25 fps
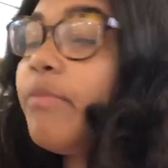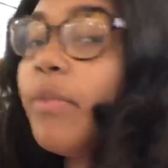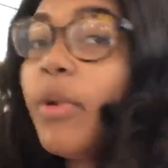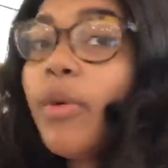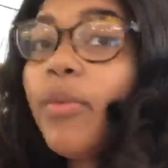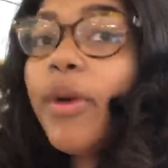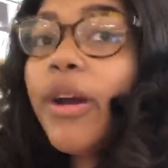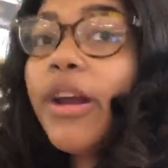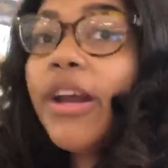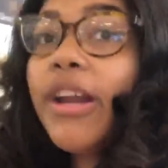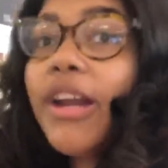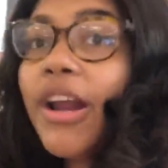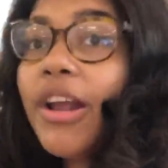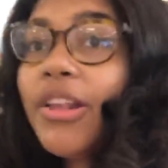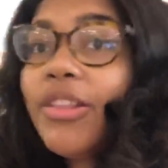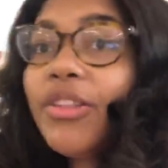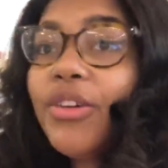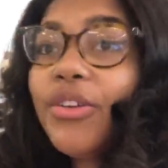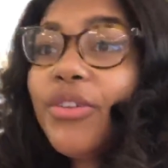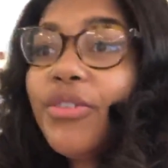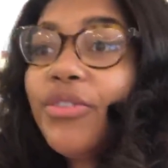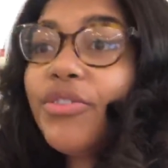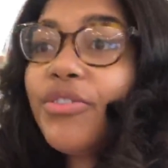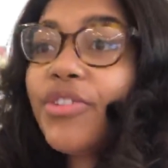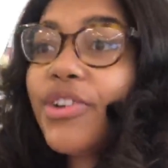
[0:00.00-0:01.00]
But we're in our
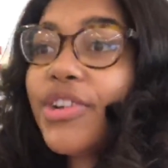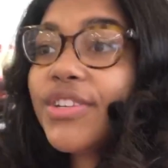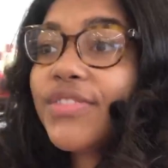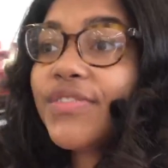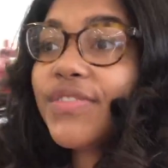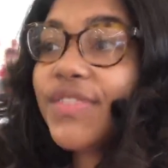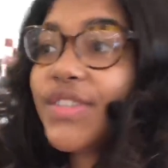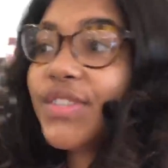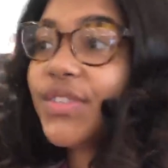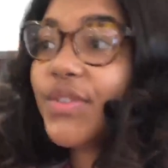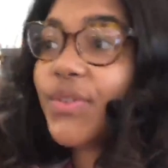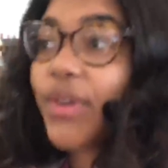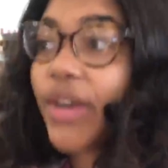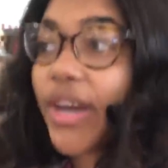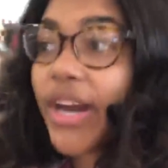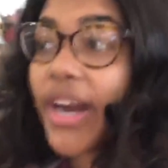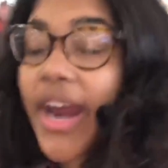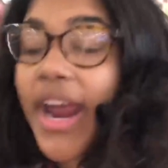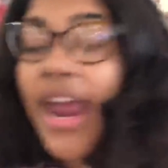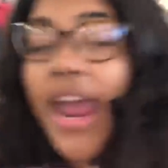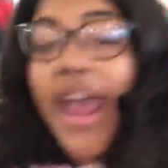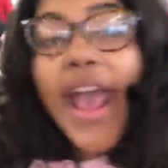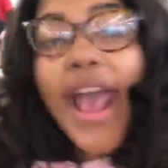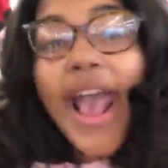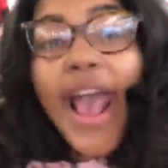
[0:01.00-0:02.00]
local grocery store
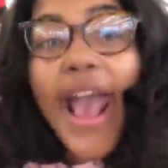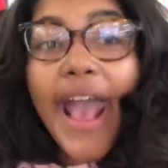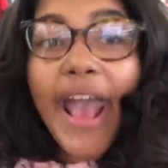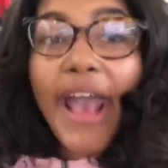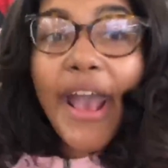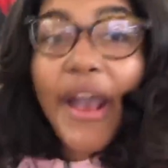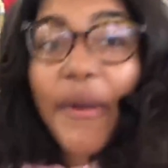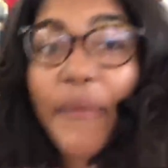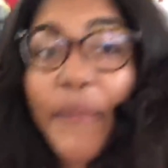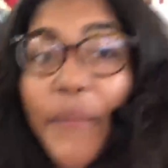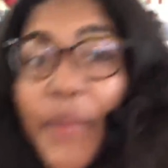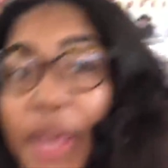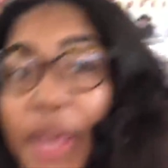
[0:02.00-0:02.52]
and